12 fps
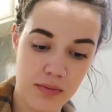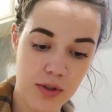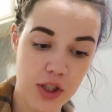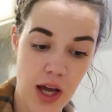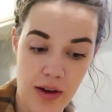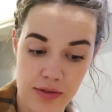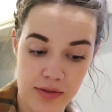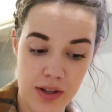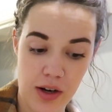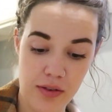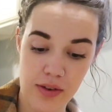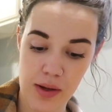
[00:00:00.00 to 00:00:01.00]
chef
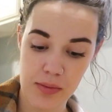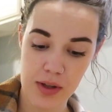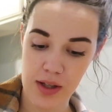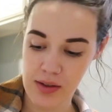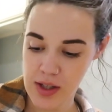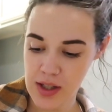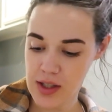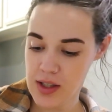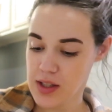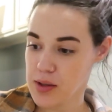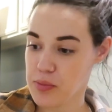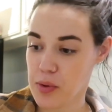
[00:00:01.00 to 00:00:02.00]
in our family,
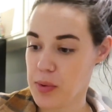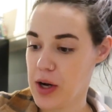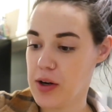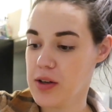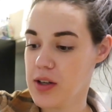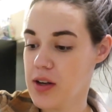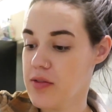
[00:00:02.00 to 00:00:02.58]
the preparer